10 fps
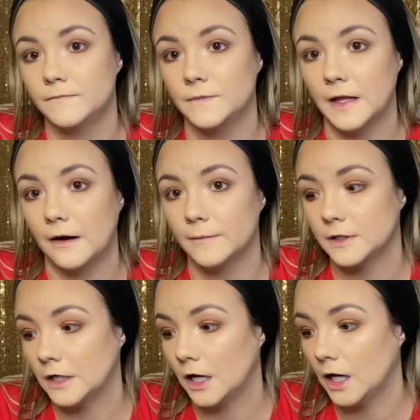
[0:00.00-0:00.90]
Now I'm
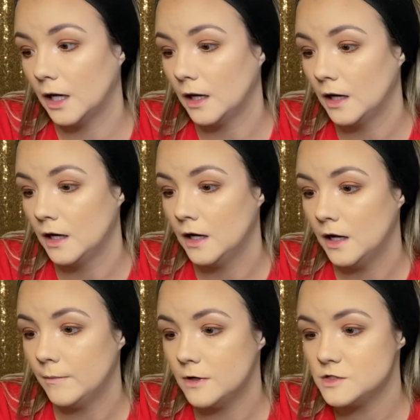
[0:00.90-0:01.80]
gonna,
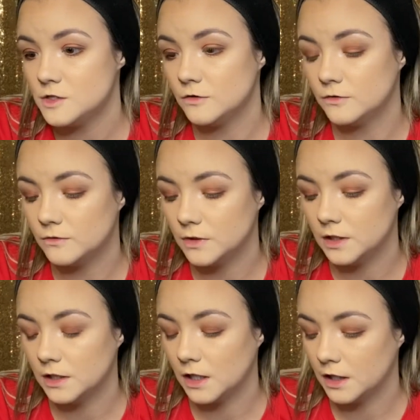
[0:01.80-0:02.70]
also
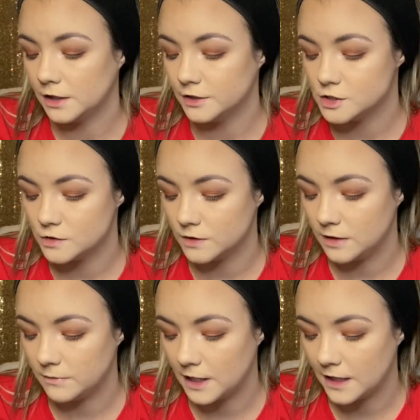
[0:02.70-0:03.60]
not gonna do any
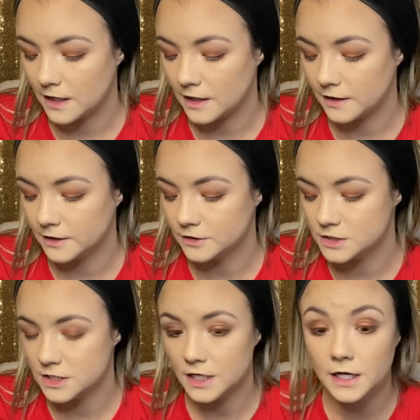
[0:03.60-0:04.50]
black eyeliner
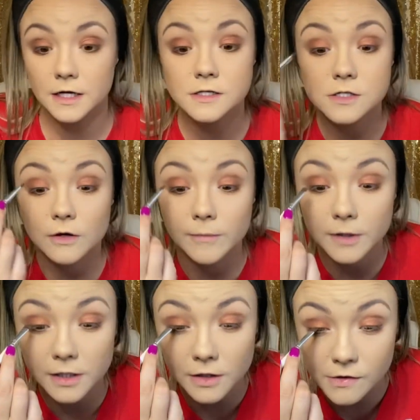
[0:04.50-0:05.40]
today, so I'm
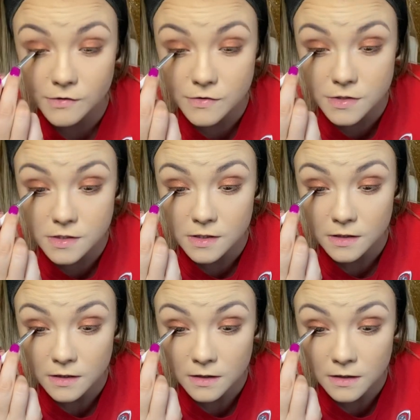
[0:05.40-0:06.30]
gonna use
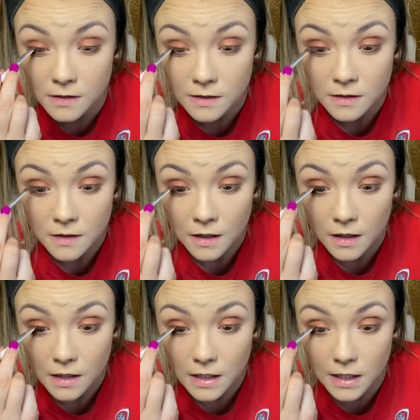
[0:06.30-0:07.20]

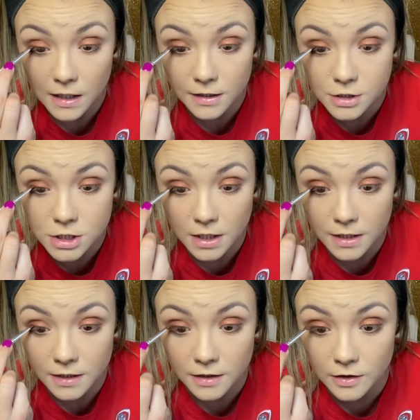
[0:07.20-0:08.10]

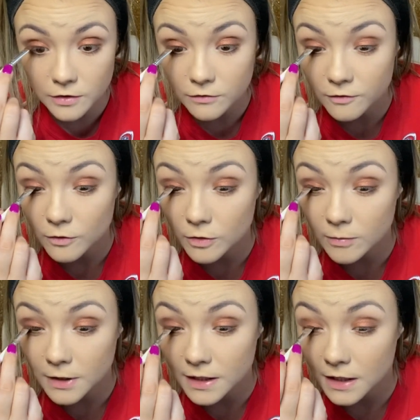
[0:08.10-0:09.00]
eyeshadow for
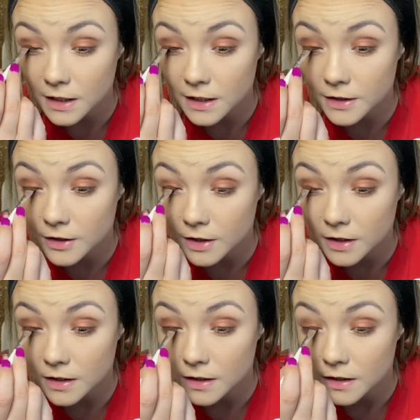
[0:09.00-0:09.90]
my liner.